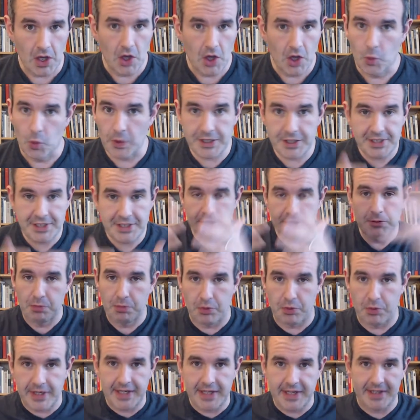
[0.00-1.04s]
Which still
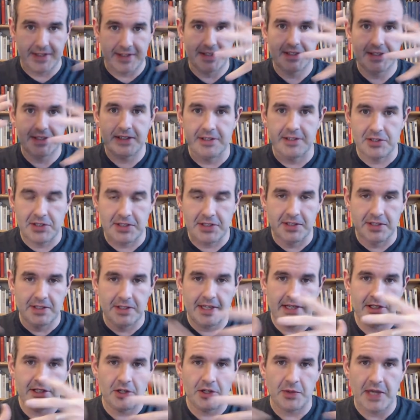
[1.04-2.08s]
breathe. There's
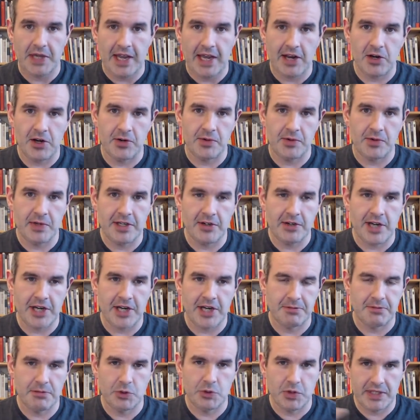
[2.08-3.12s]
still air
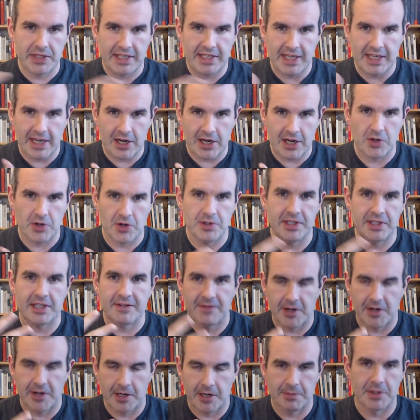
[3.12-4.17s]
interaction between the air and the
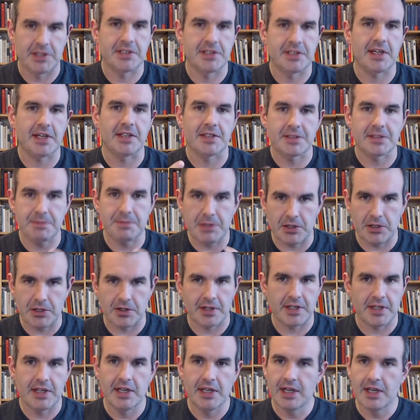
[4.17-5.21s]
environment and the
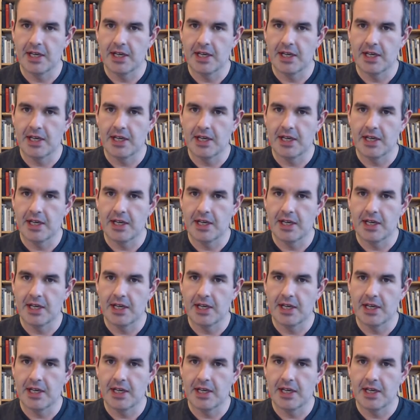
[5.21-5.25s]
spirit.